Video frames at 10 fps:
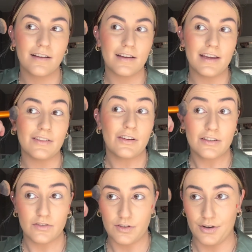It
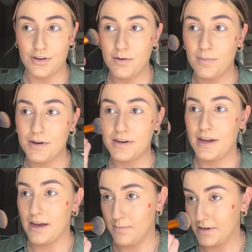looks good, but
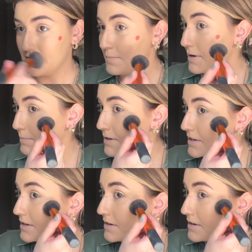damn, is it
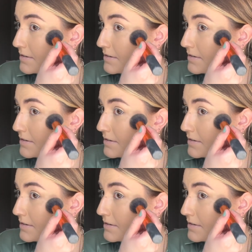pigmented?